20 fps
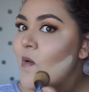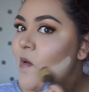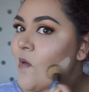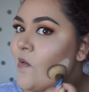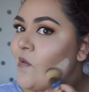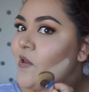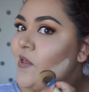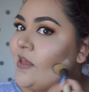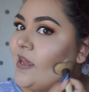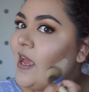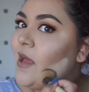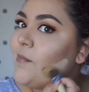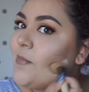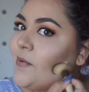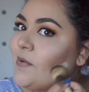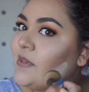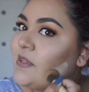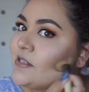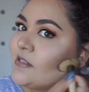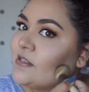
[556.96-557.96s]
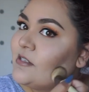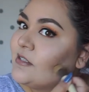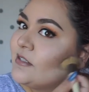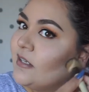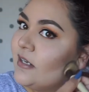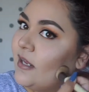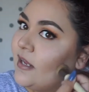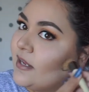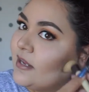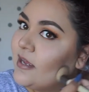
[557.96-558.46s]
Really happy with this look
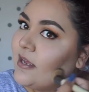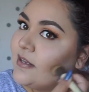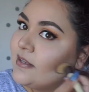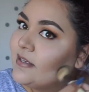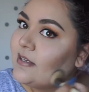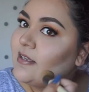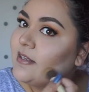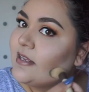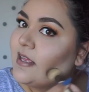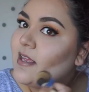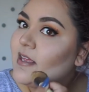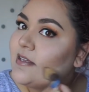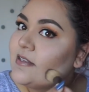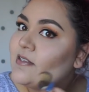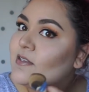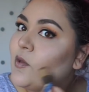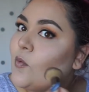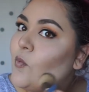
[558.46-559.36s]
today. I think it has